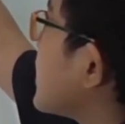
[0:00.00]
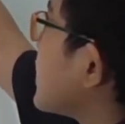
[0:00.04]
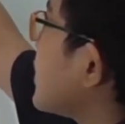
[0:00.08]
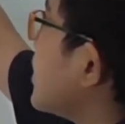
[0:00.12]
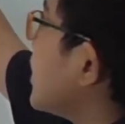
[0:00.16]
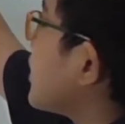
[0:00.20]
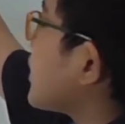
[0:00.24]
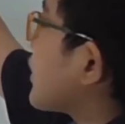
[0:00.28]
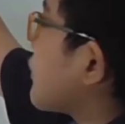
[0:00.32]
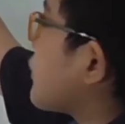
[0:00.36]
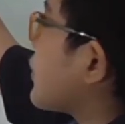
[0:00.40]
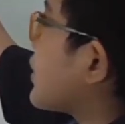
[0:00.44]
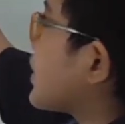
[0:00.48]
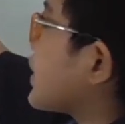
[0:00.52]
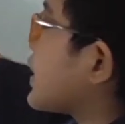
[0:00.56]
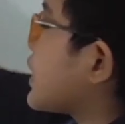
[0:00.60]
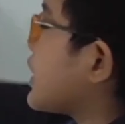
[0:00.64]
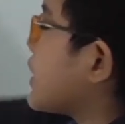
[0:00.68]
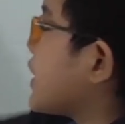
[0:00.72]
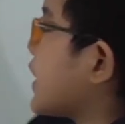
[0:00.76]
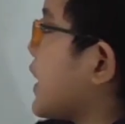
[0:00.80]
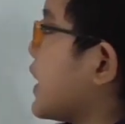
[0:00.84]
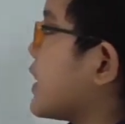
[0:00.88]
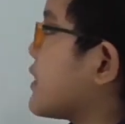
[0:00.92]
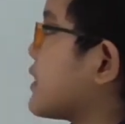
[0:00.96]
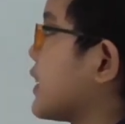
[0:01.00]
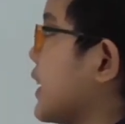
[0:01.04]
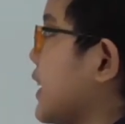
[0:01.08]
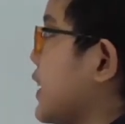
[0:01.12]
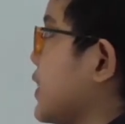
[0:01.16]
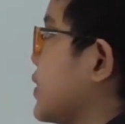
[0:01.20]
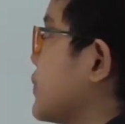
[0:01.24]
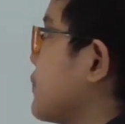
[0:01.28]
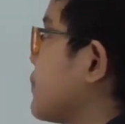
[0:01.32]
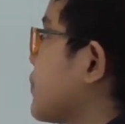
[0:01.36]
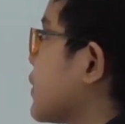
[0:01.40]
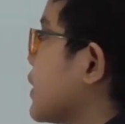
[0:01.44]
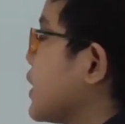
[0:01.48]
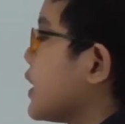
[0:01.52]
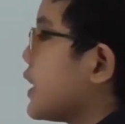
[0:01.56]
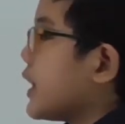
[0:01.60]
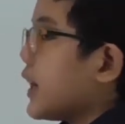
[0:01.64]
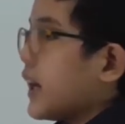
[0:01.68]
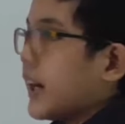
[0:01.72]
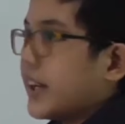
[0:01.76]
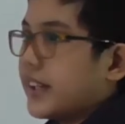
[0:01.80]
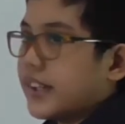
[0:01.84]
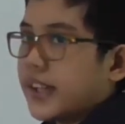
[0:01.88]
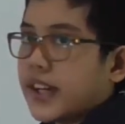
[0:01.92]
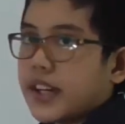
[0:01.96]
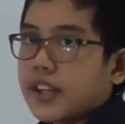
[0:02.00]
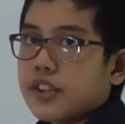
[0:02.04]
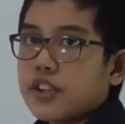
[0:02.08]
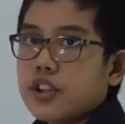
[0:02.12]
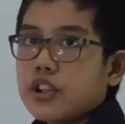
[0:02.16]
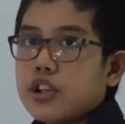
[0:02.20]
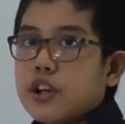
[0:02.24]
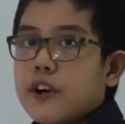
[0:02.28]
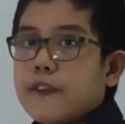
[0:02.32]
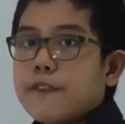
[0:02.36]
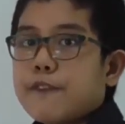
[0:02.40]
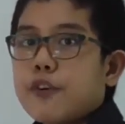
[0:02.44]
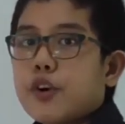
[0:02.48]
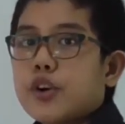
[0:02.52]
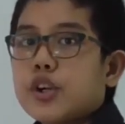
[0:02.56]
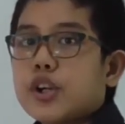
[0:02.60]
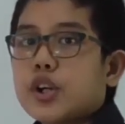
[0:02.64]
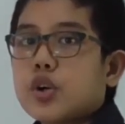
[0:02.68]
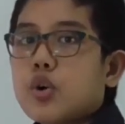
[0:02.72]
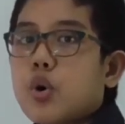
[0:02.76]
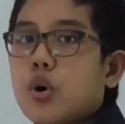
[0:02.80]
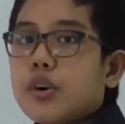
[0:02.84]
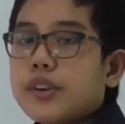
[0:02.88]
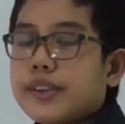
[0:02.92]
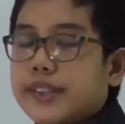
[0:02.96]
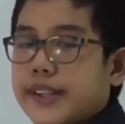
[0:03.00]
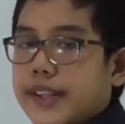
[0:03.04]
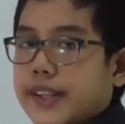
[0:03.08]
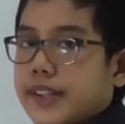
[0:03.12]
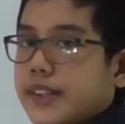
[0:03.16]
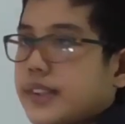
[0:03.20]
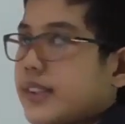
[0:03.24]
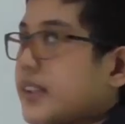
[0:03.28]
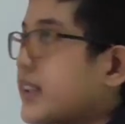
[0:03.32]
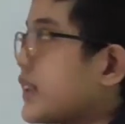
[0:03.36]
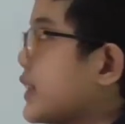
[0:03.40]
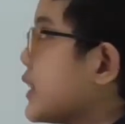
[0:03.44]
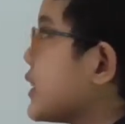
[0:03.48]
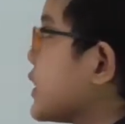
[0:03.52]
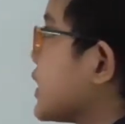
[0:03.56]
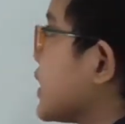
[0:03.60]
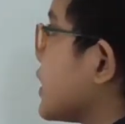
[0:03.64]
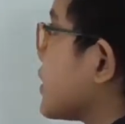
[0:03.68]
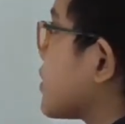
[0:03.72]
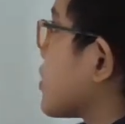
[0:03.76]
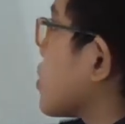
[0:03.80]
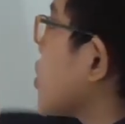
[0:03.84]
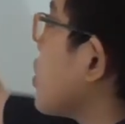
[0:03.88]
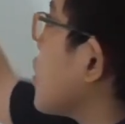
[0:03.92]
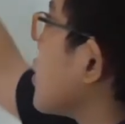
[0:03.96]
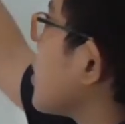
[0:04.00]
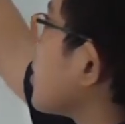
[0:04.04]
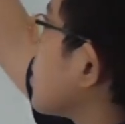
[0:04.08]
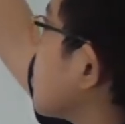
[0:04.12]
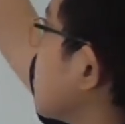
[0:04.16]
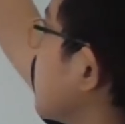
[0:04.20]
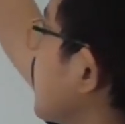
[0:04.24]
dot over here as A. And then, for the coordinate, it's going to